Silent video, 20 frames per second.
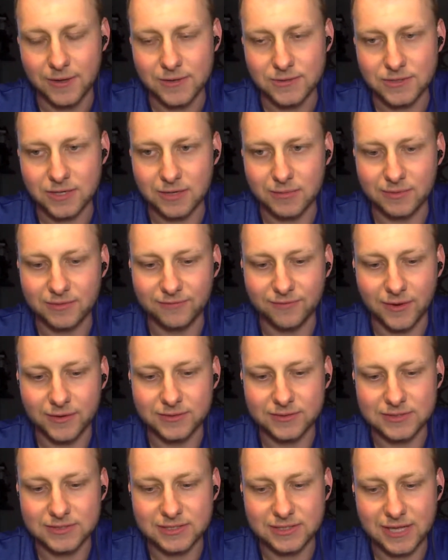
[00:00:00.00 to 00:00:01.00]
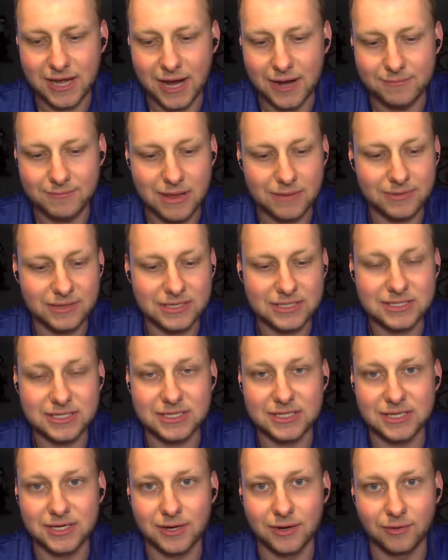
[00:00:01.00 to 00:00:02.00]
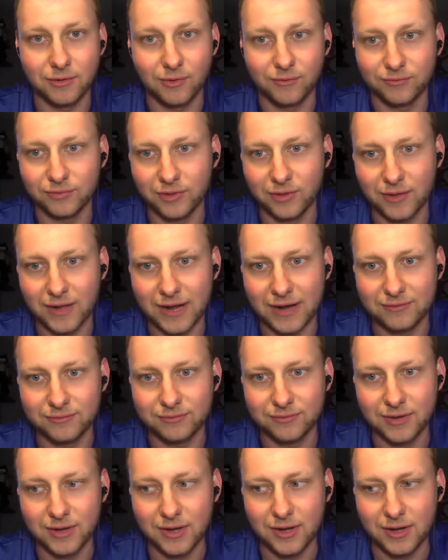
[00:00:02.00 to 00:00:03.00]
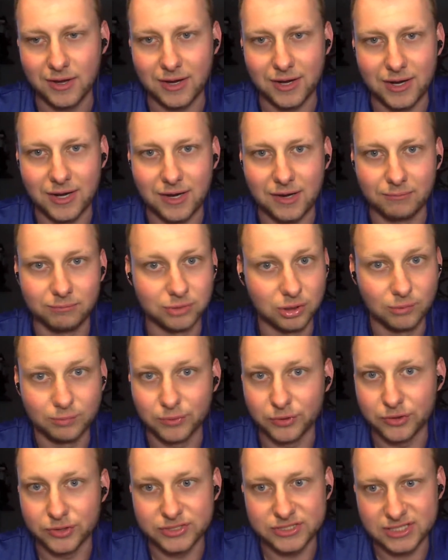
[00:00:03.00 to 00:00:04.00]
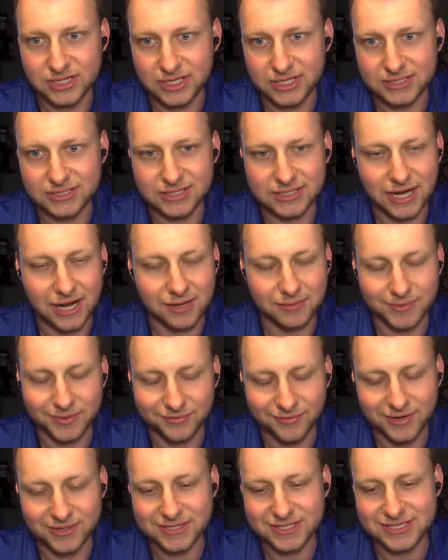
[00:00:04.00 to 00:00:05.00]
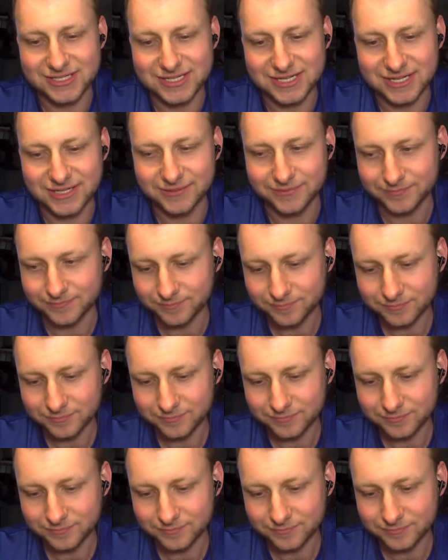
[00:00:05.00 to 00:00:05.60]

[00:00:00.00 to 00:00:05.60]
So it'll be fun to see that. And maybe, see, you know, hopefully they'll have bloopers and things like that. It'll be fun to see.